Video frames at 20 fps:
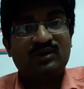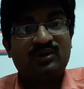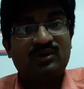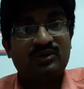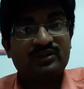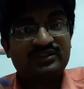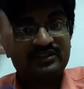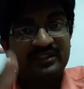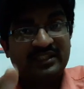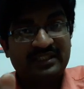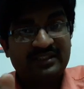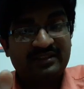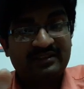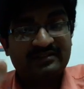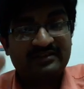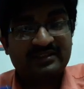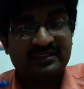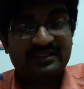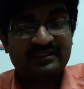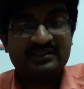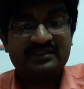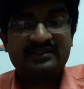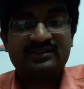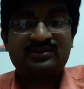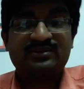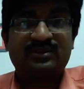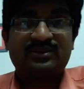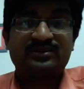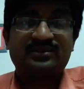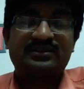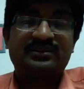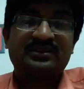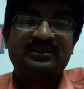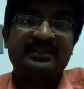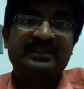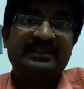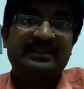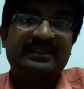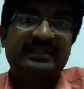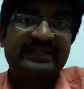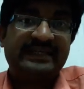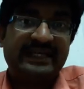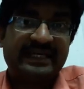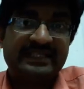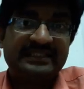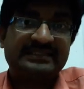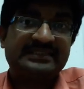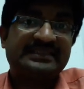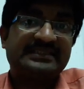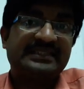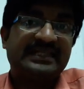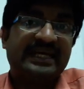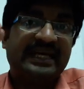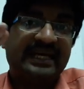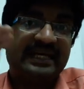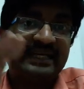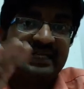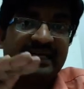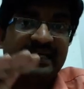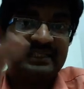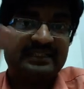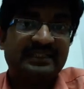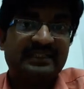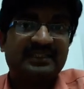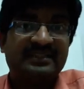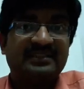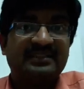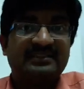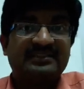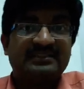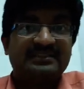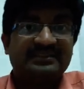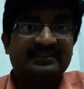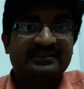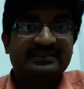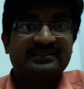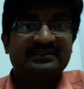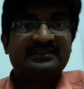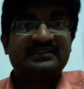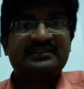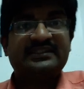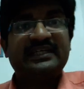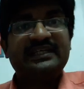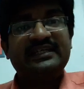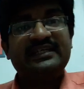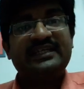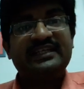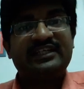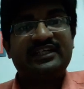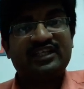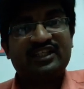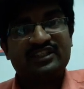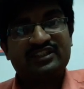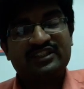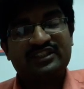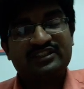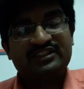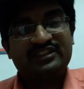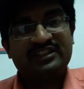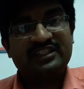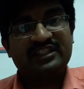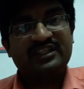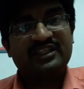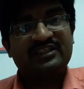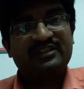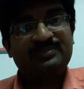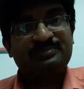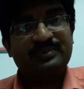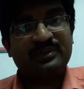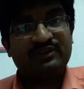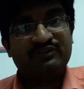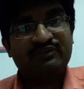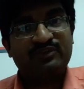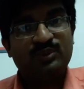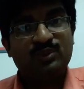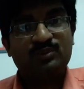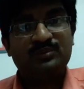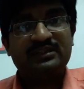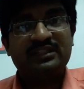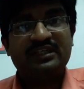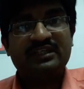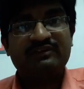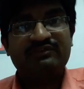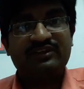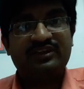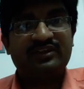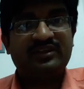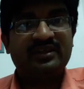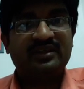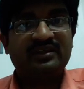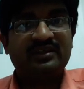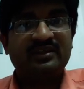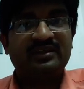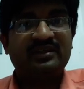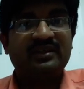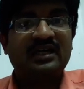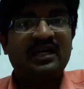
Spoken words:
oxidative stress is caused, dust and other skin detergents and perfumes and everything,